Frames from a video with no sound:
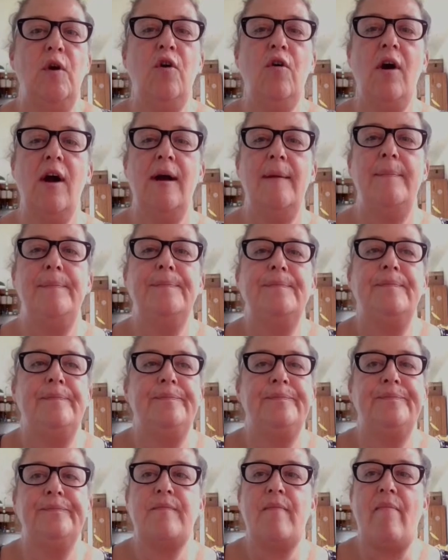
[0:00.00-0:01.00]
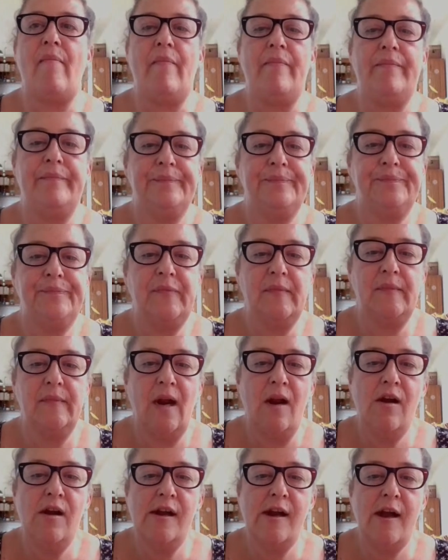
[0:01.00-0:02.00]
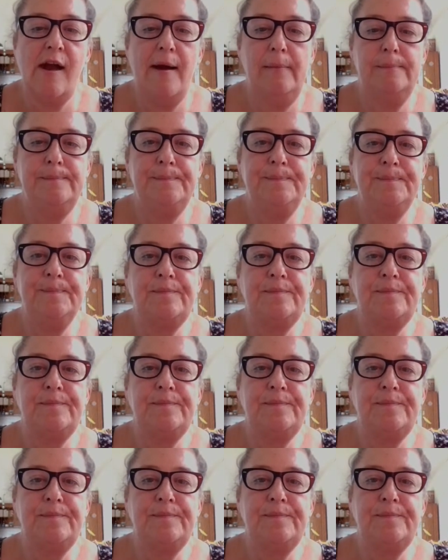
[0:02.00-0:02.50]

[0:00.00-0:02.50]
All right. Okay.